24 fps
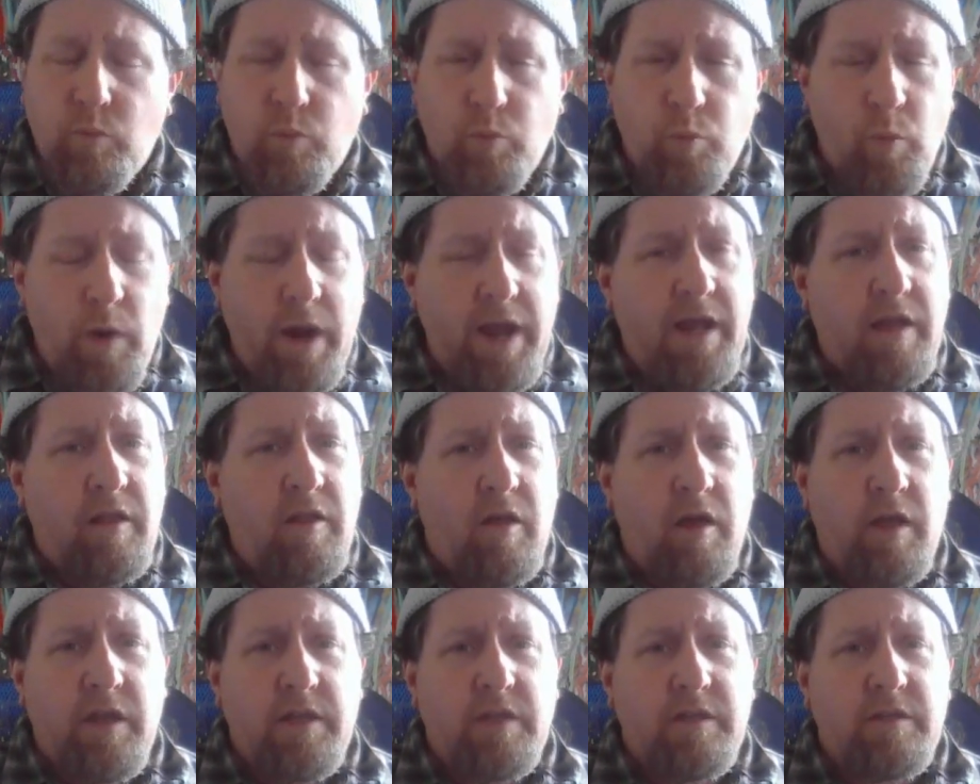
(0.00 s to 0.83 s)
wail
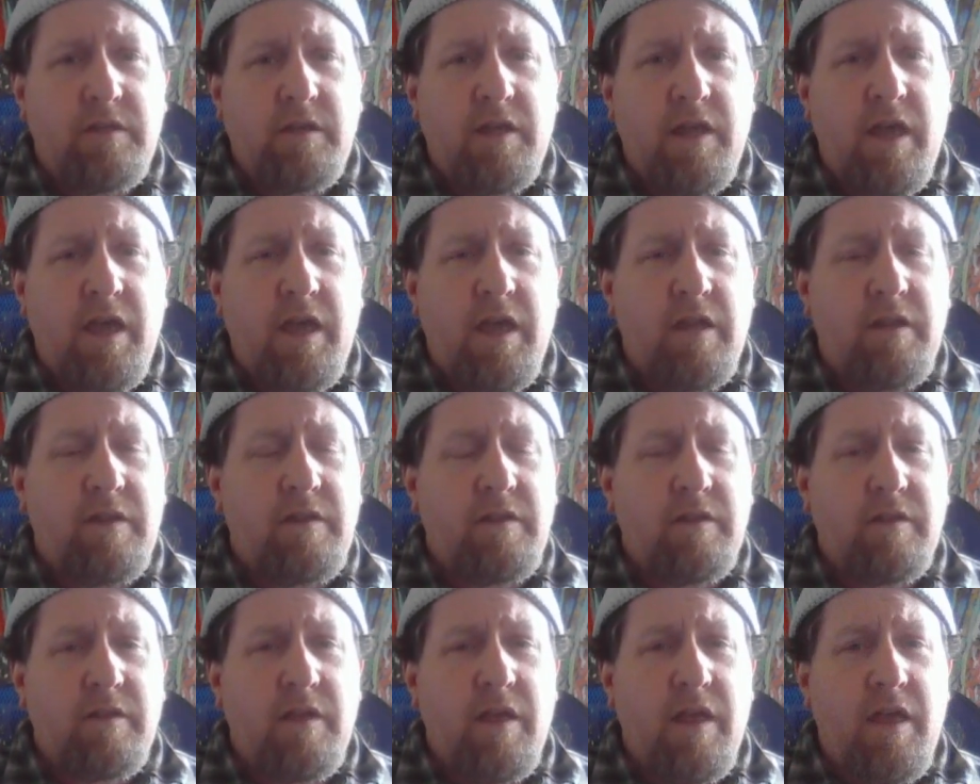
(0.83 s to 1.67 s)
on
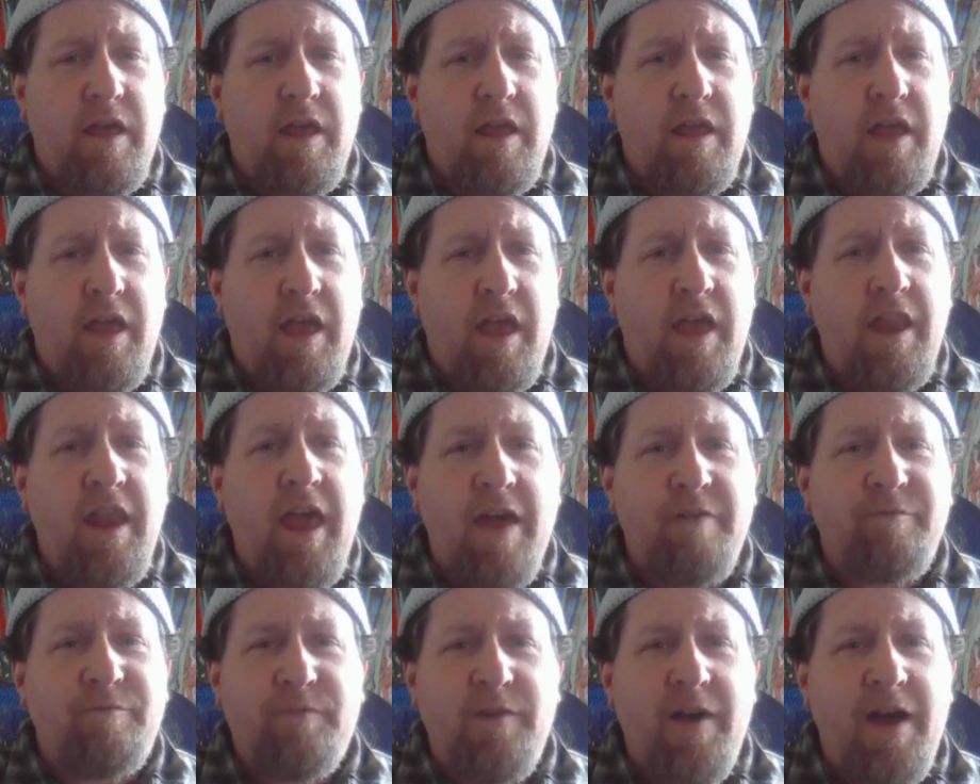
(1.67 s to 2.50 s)
it and
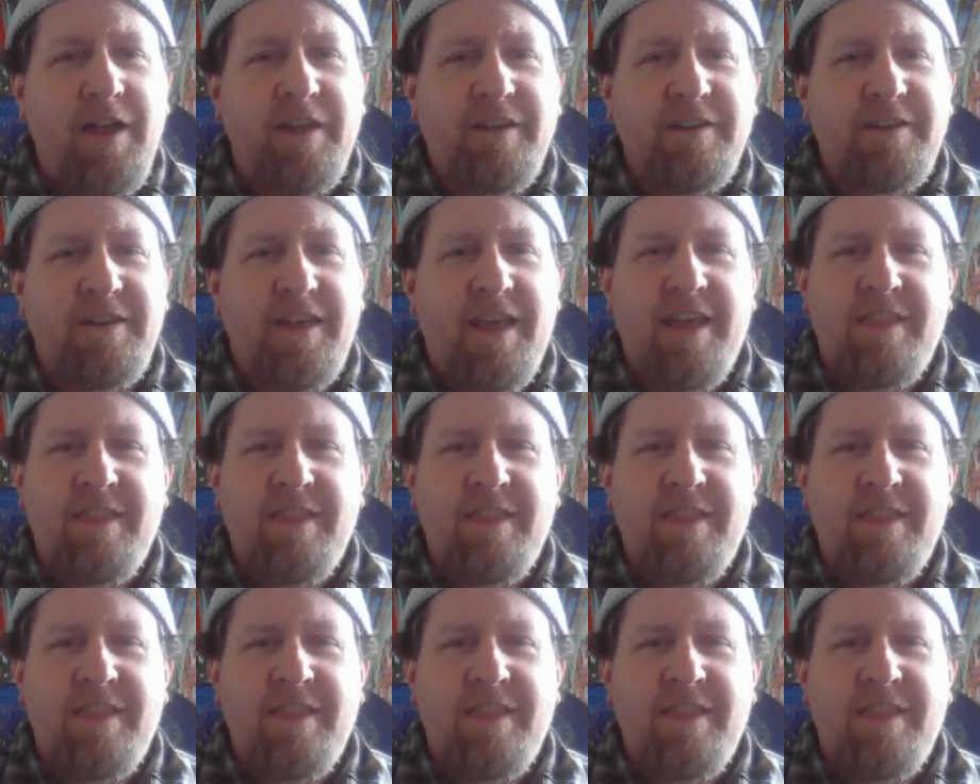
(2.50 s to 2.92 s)
have fun.